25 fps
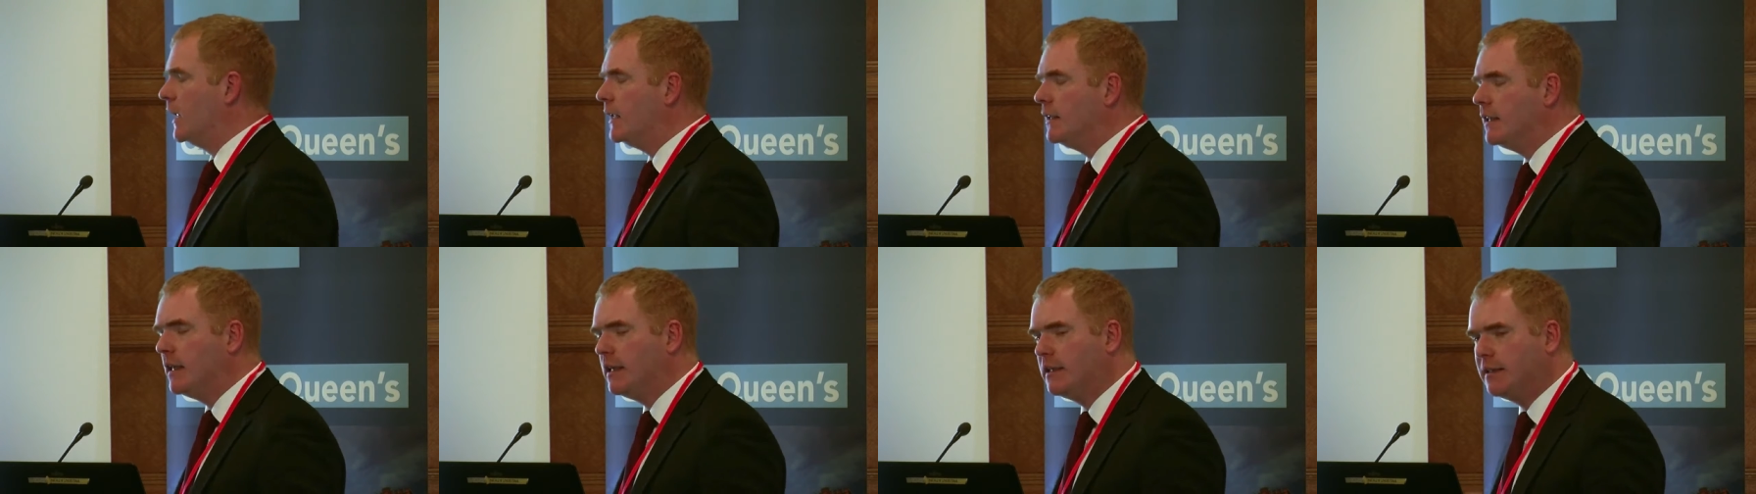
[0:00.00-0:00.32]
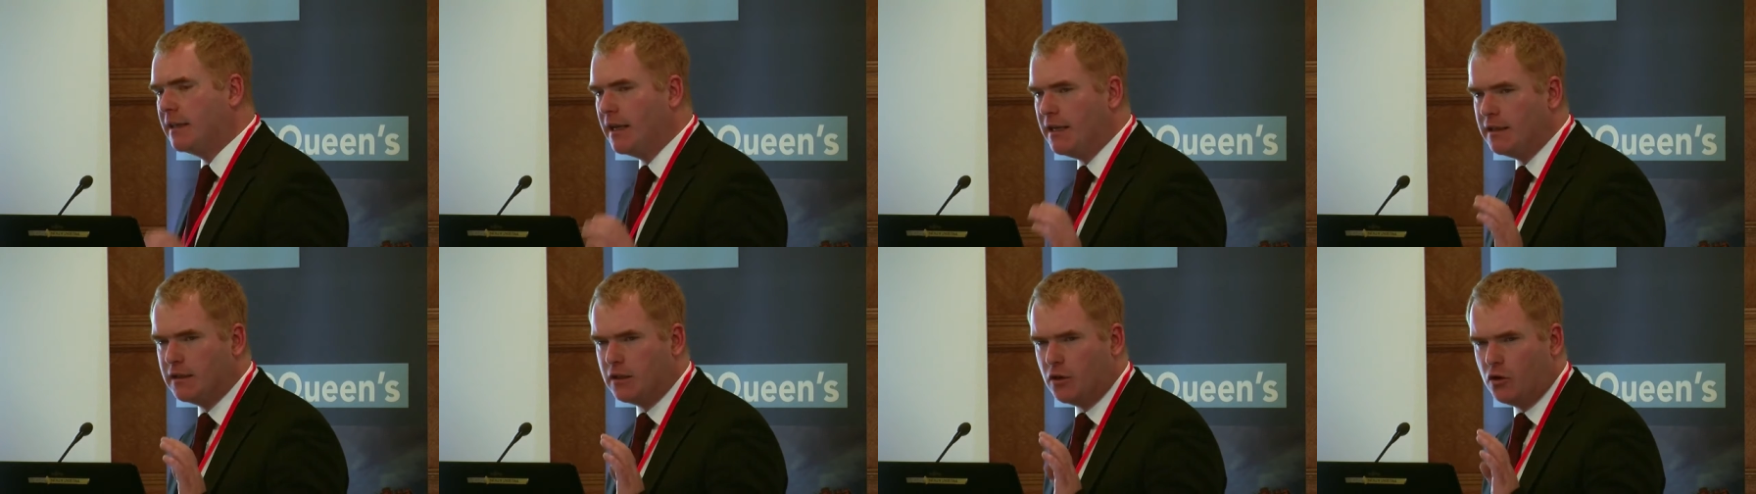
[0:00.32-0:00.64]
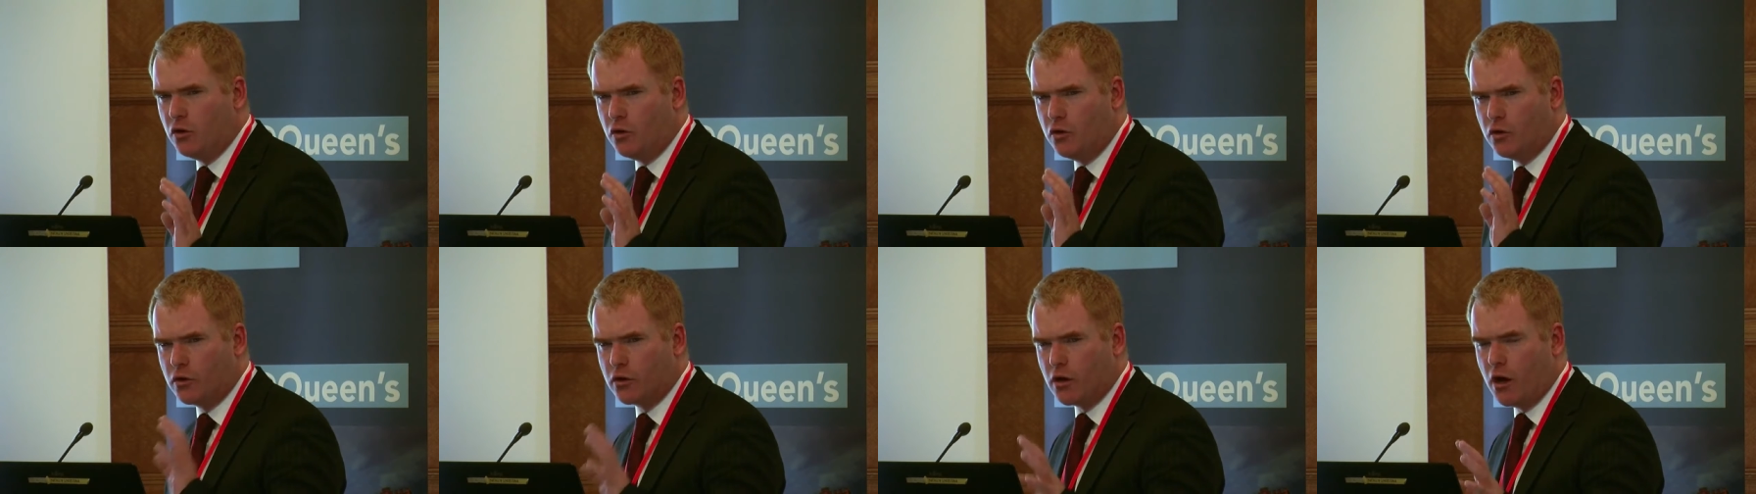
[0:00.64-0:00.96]
and they tend to
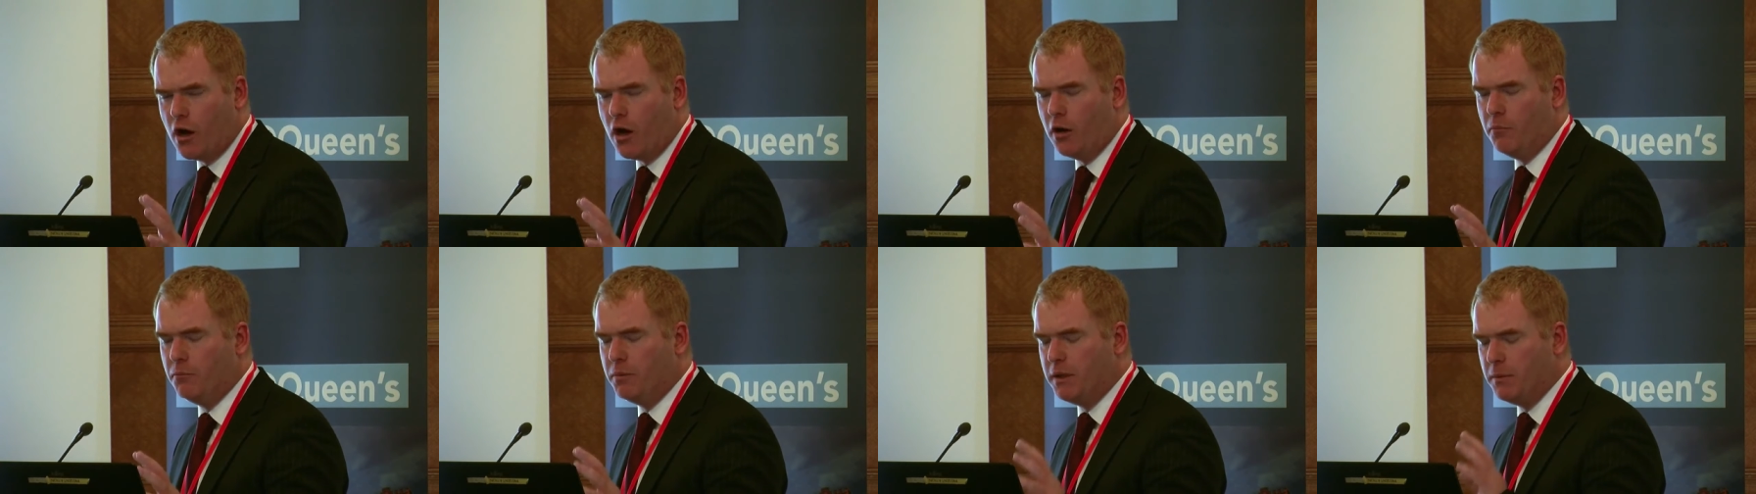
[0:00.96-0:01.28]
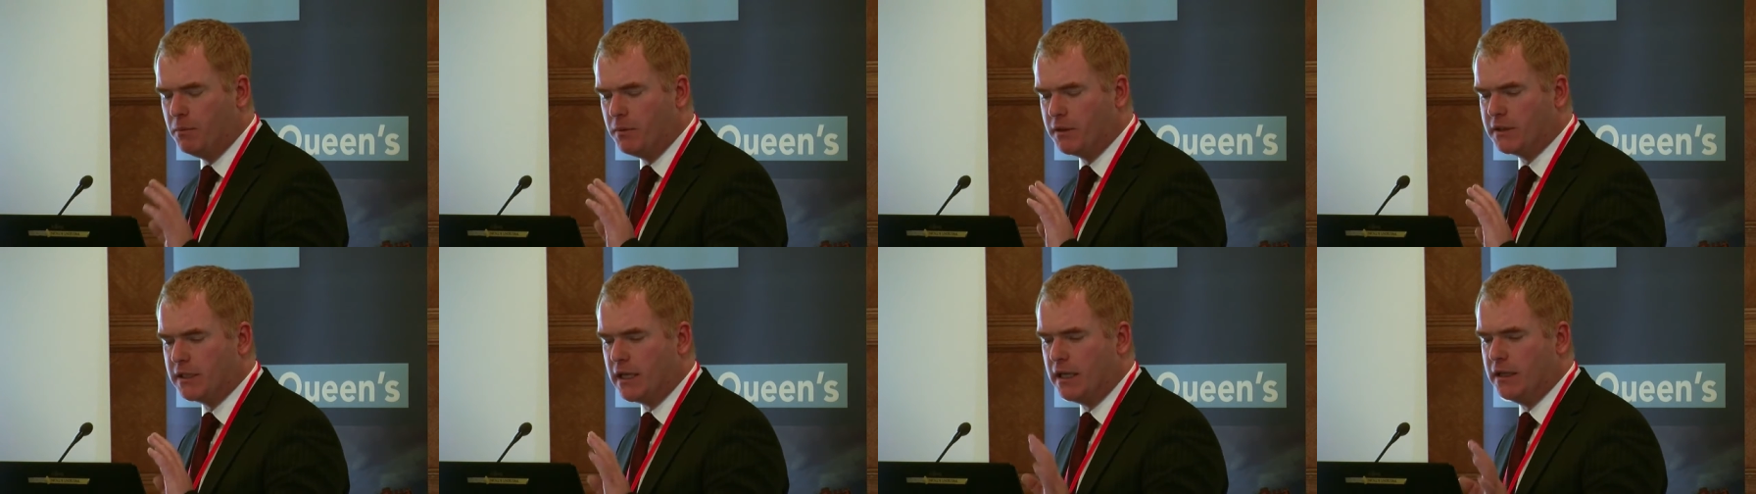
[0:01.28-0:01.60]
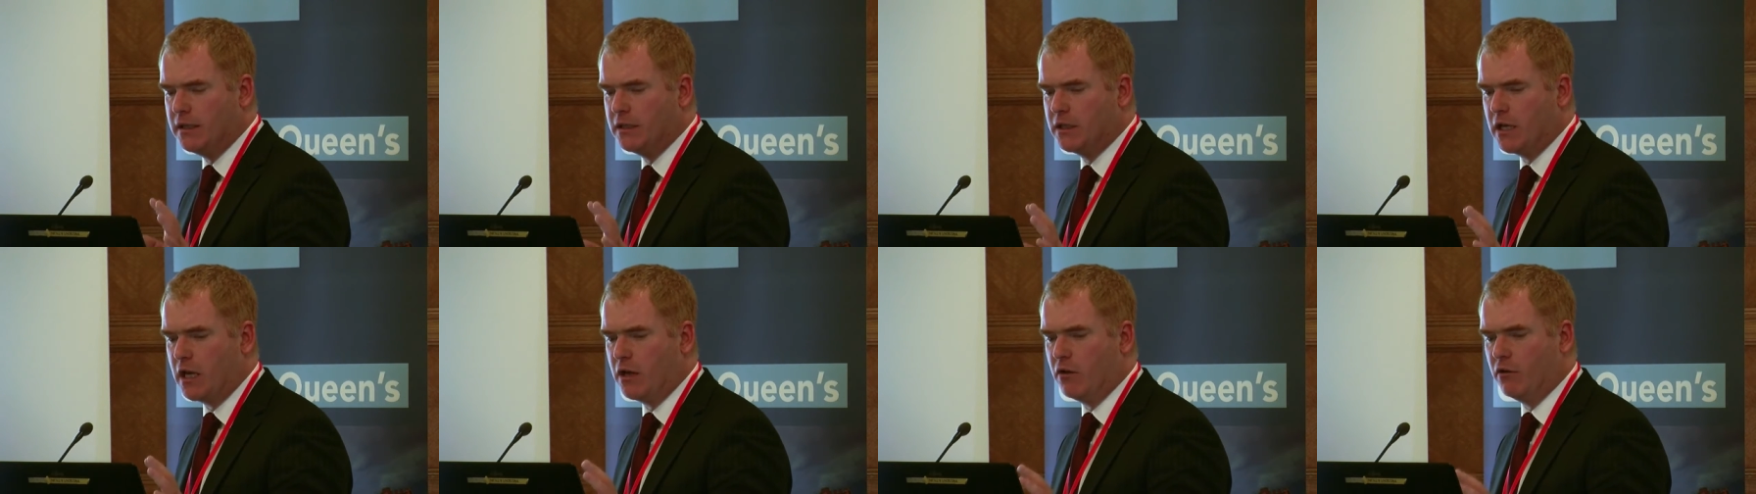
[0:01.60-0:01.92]
hook on, people
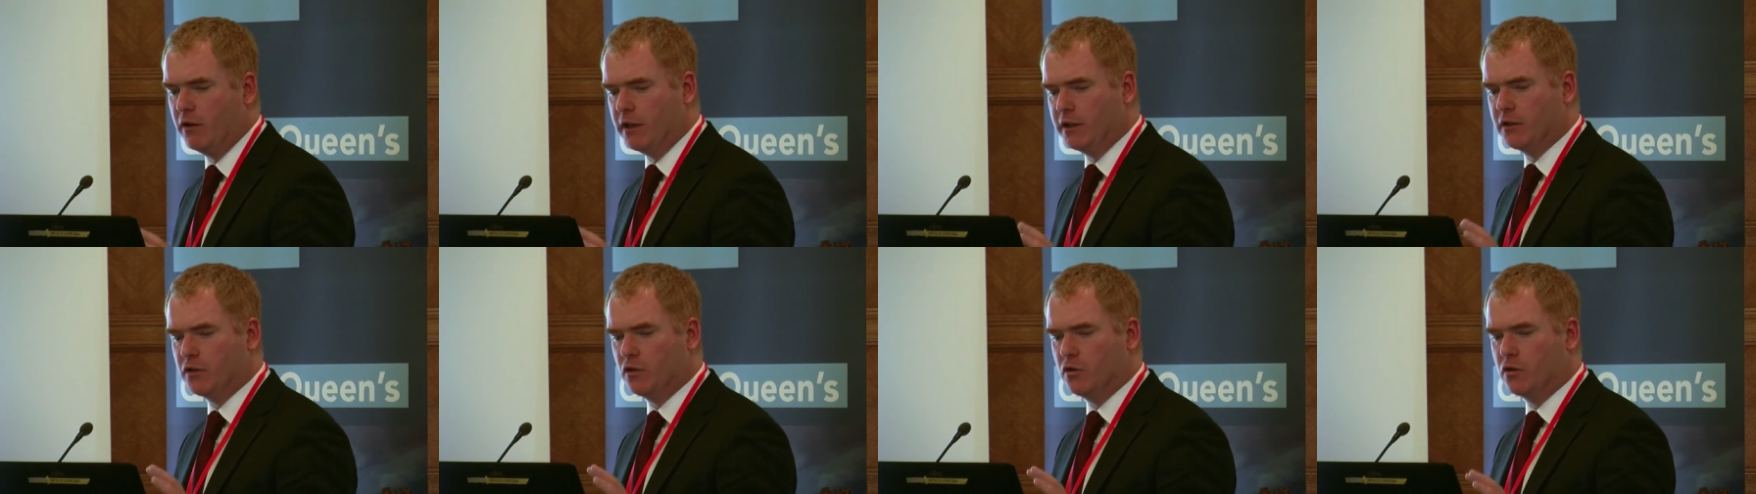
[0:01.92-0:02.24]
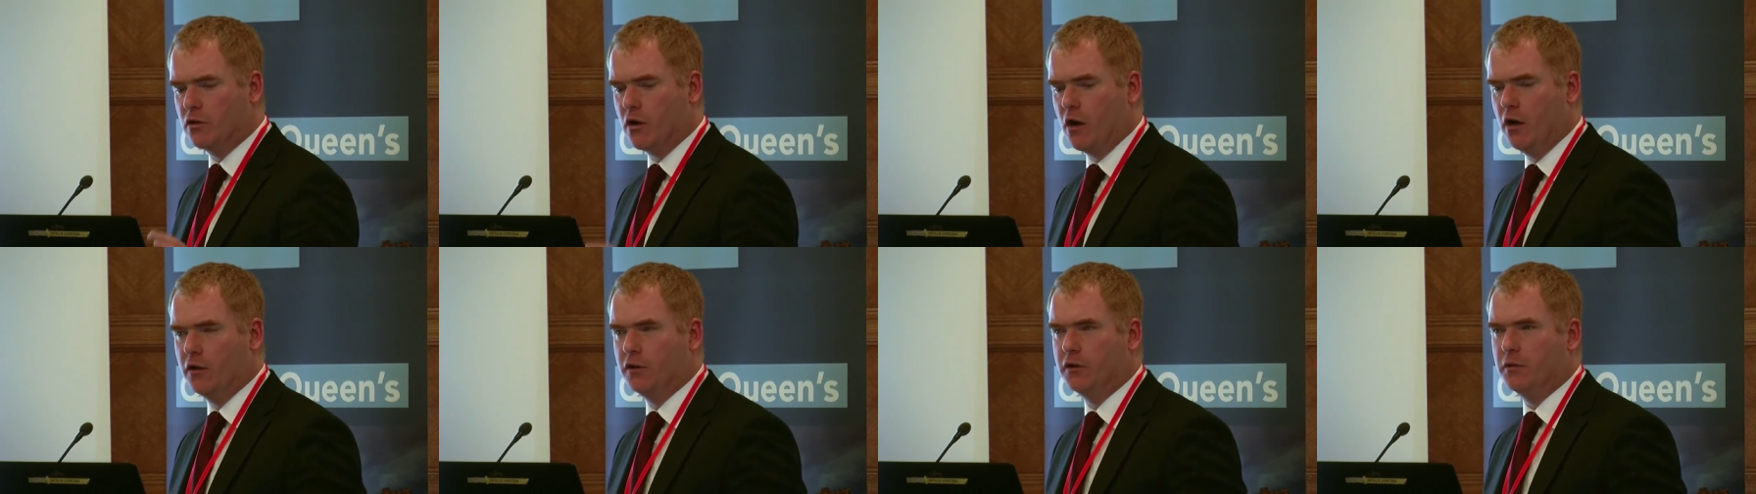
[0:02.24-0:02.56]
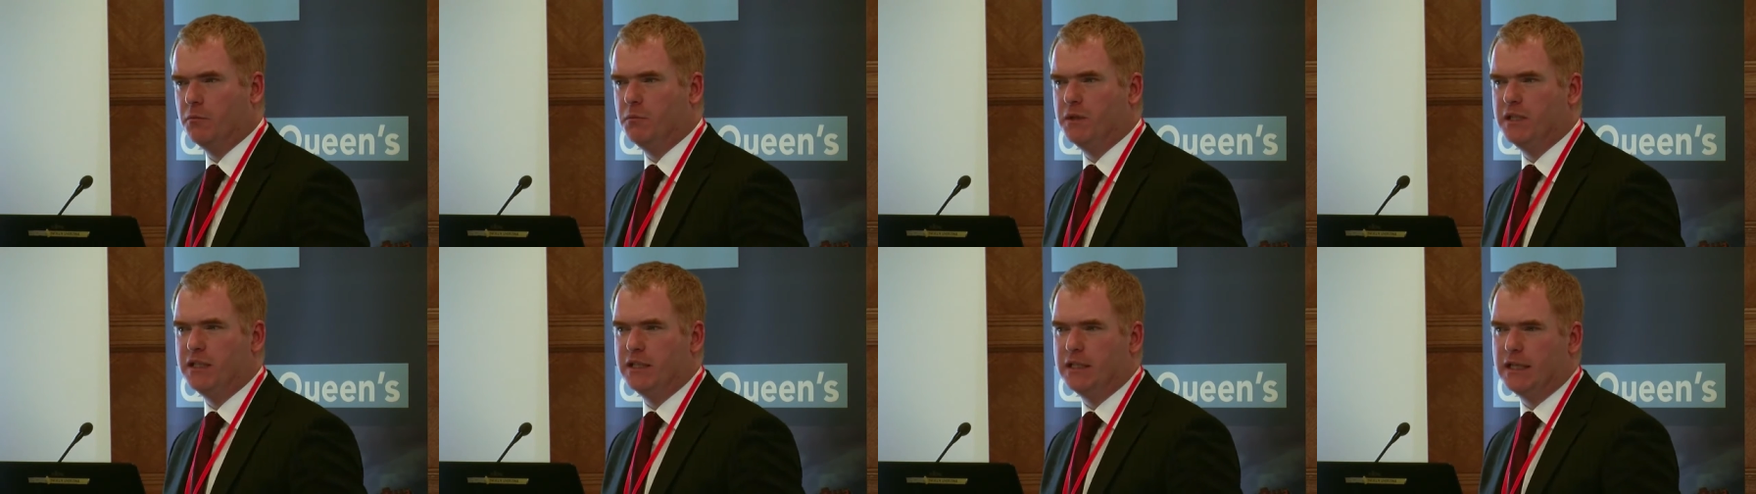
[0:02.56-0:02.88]
tend generally to hook on to
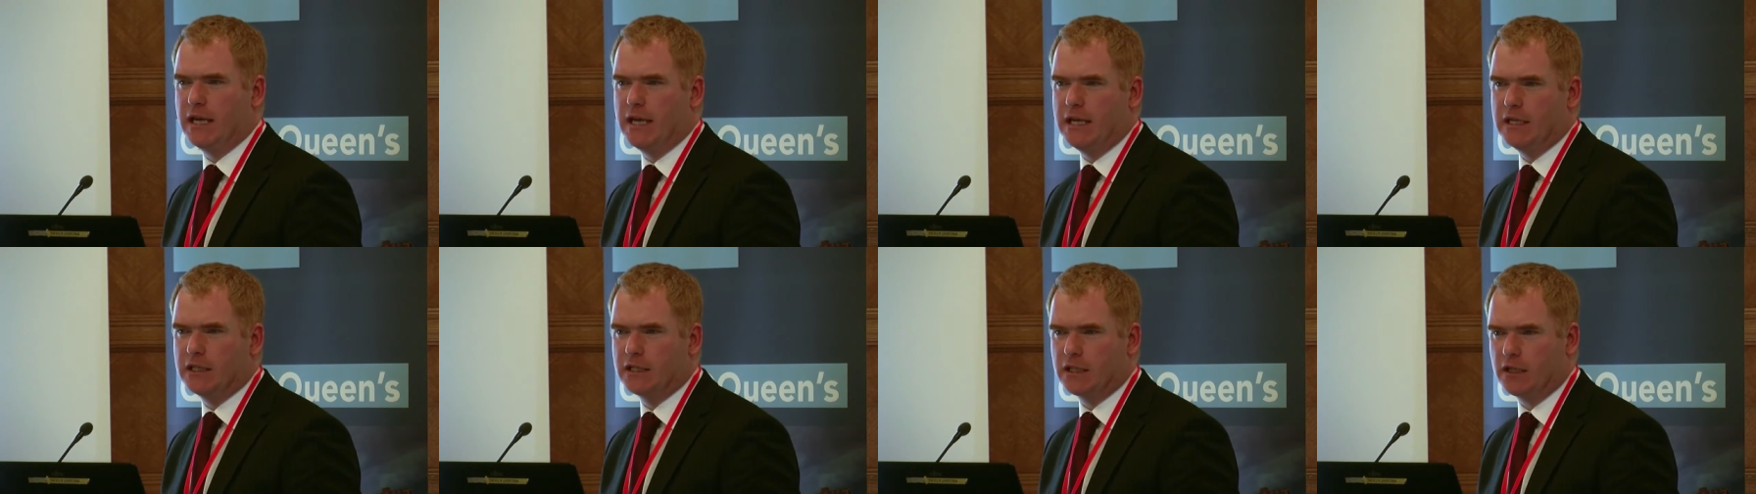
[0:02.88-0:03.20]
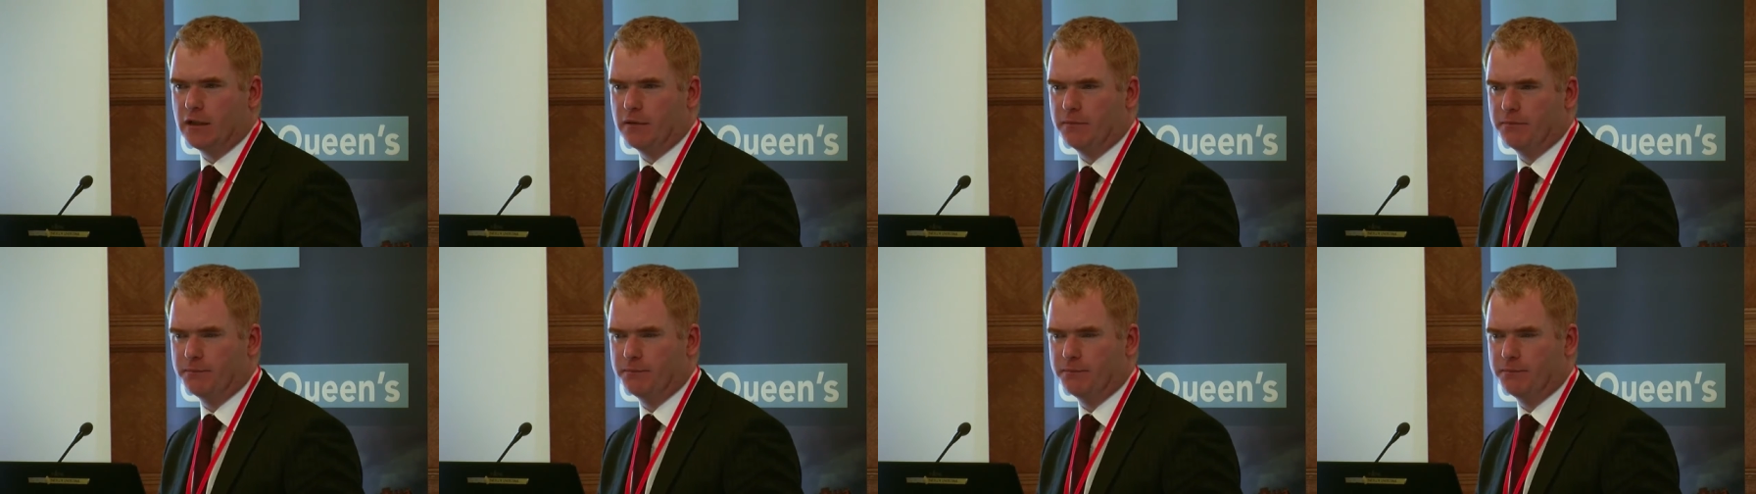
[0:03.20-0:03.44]
mediation